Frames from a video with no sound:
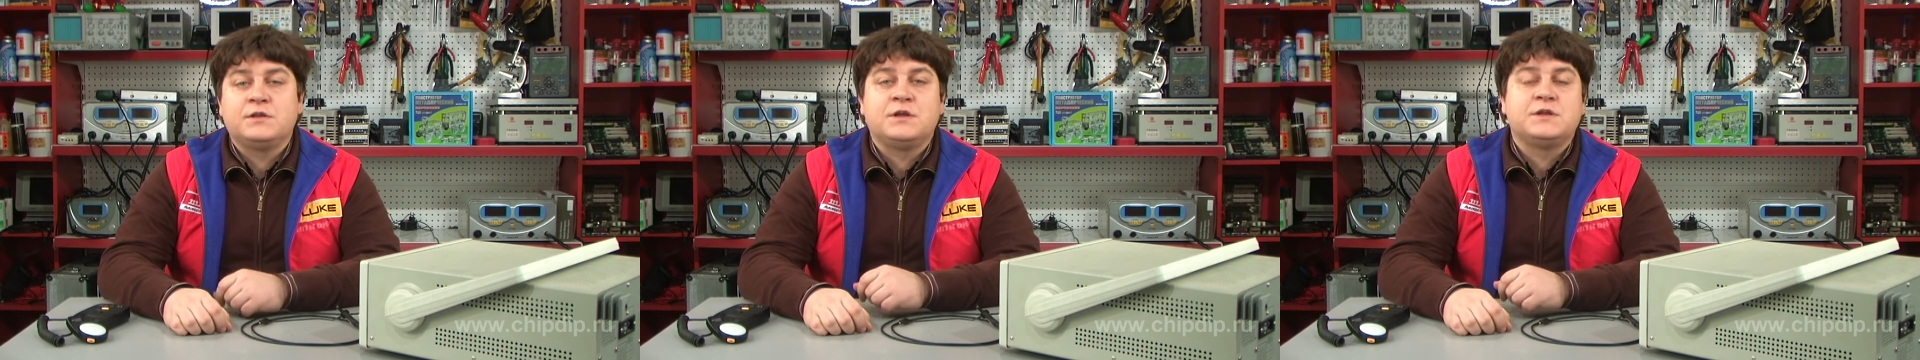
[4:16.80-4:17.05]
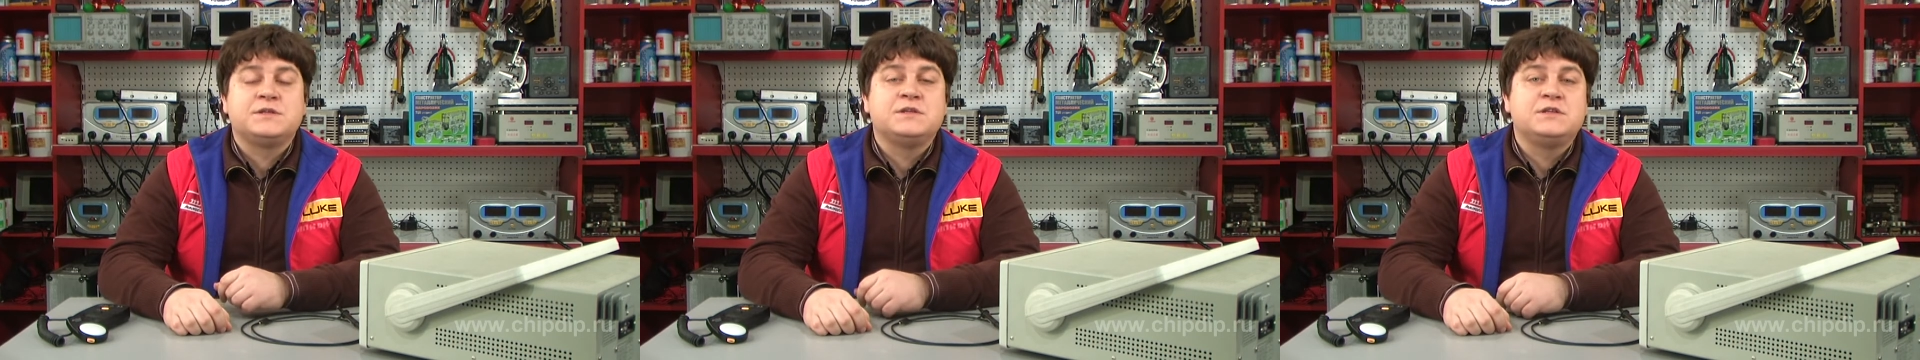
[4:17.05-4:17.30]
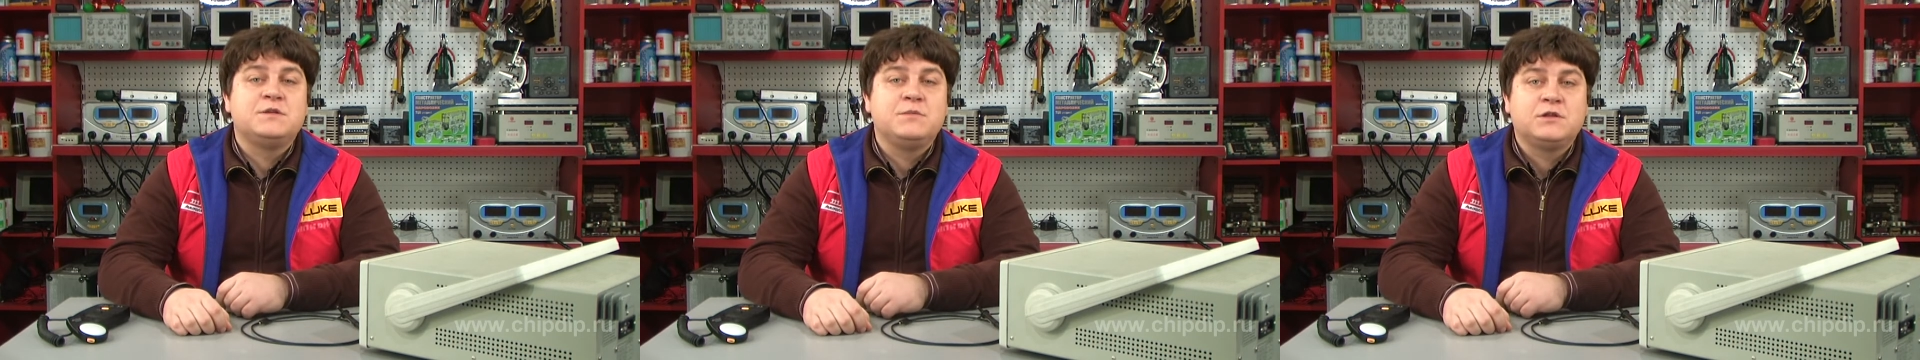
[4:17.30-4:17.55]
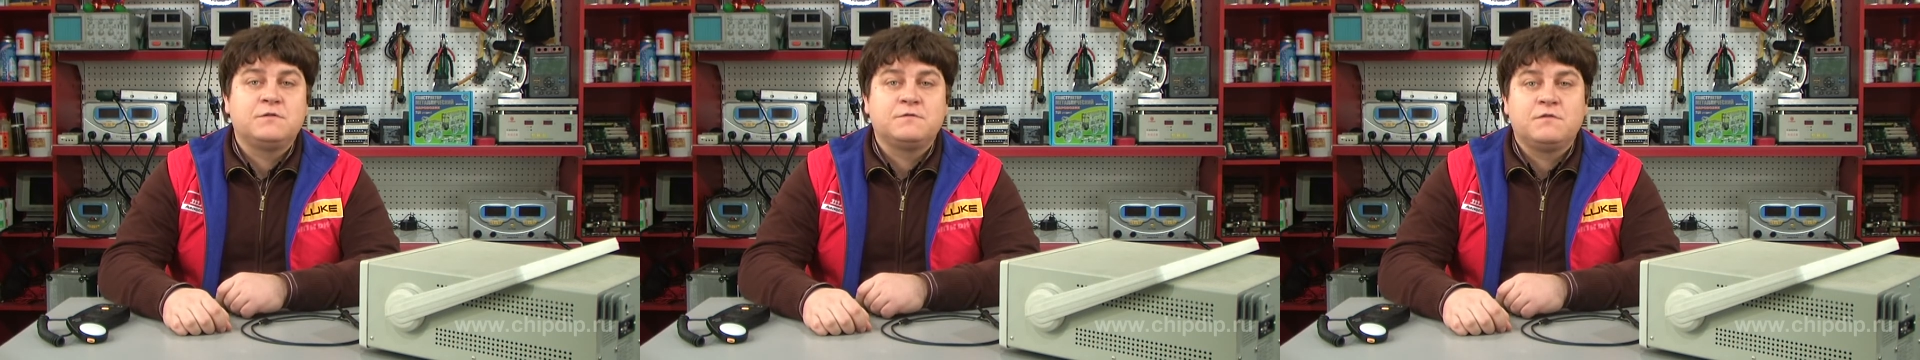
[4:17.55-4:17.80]
calories per
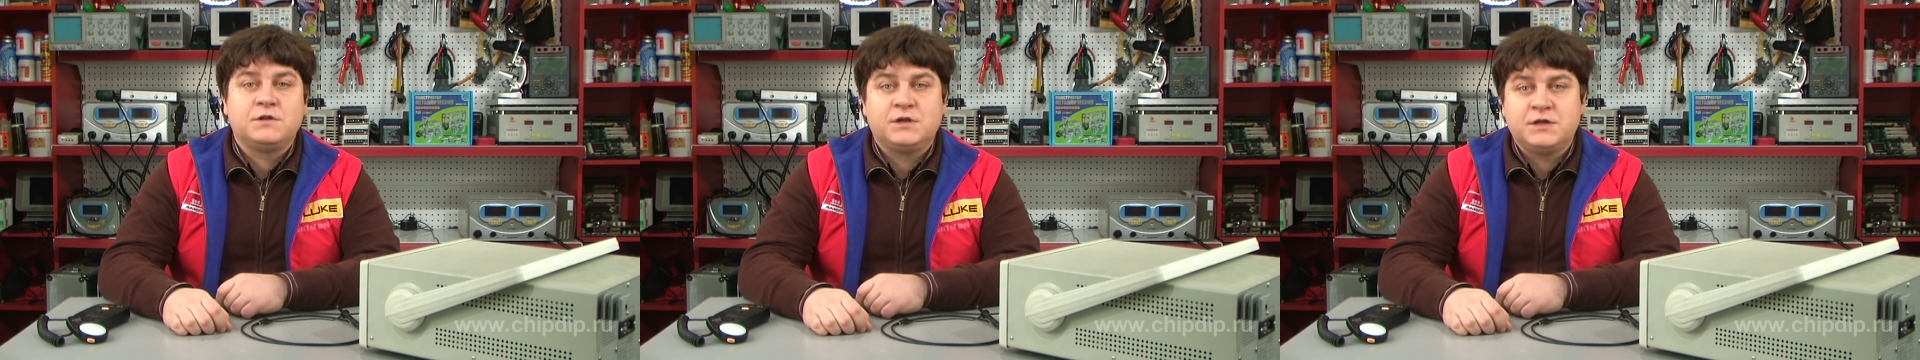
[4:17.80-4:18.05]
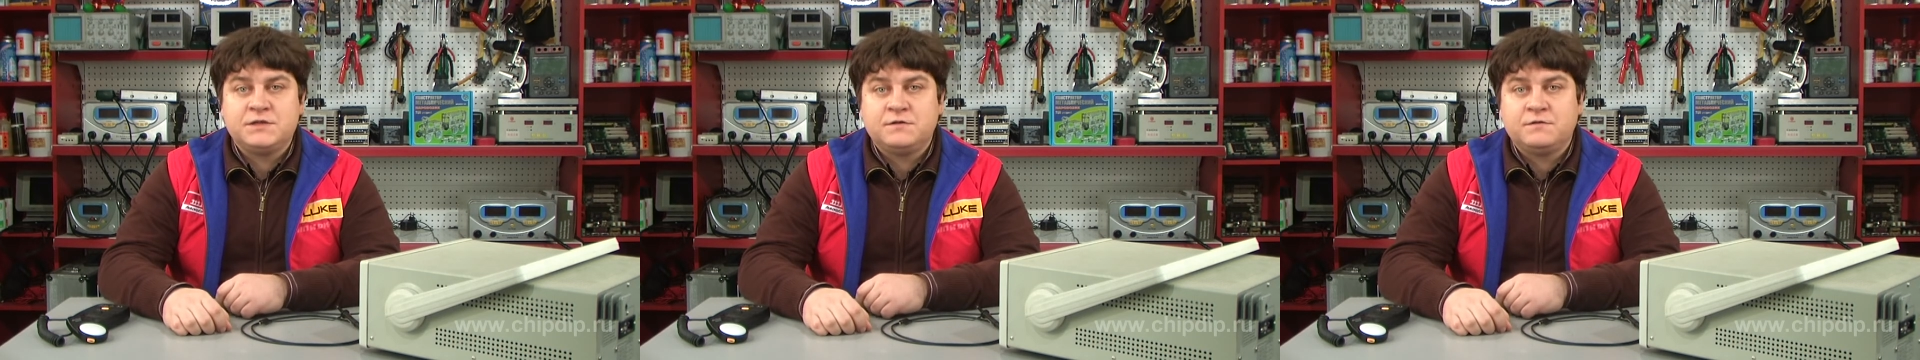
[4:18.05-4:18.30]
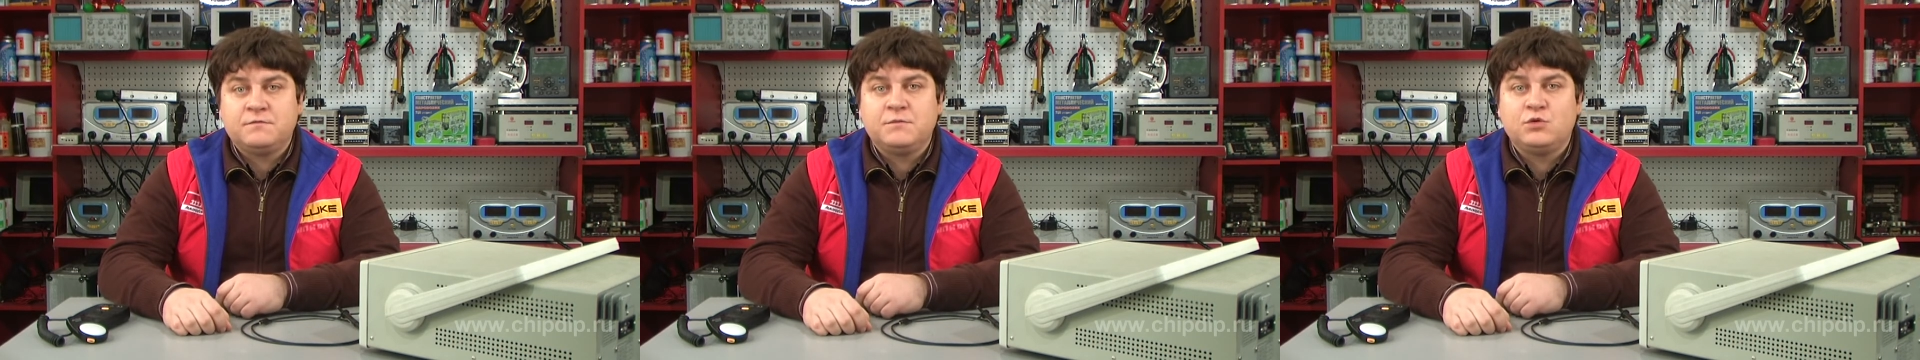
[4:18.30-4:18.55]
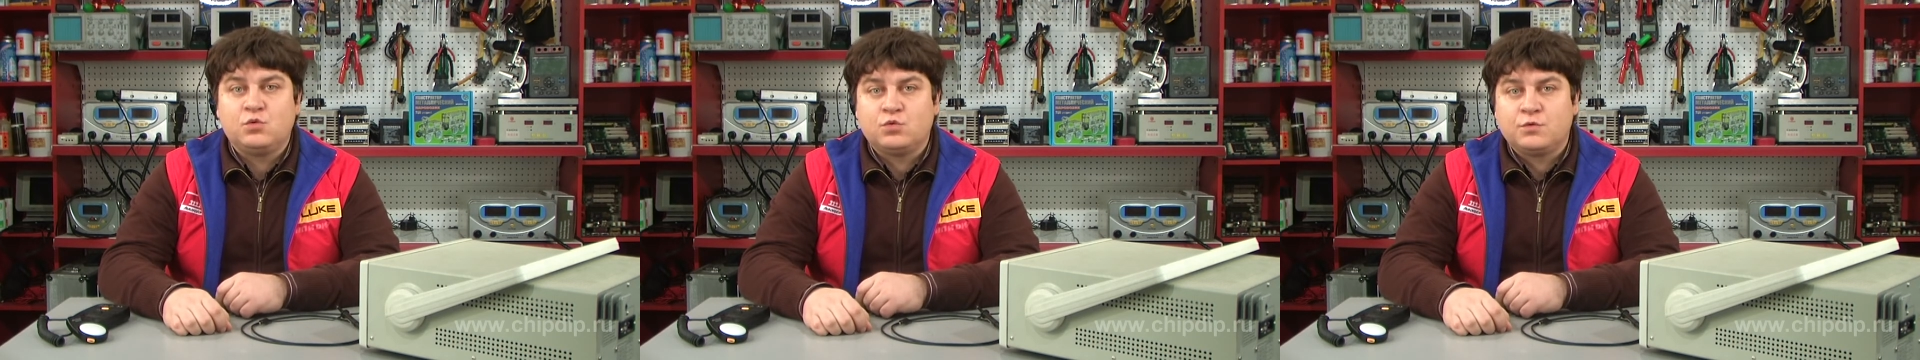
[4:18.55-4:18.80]
square centimeter per
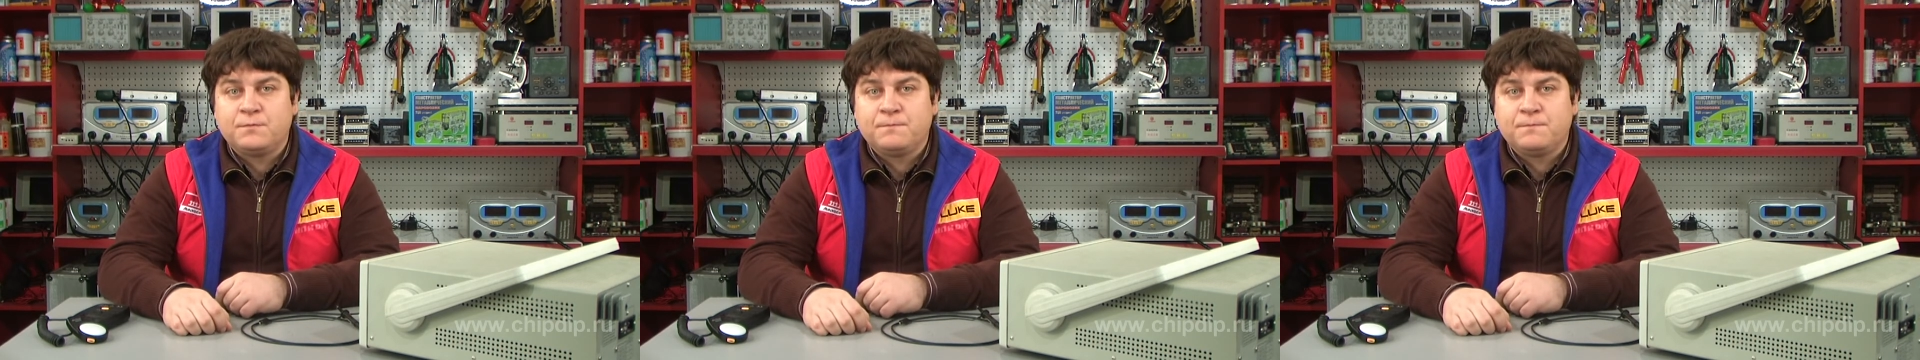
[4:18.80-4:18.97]
minute.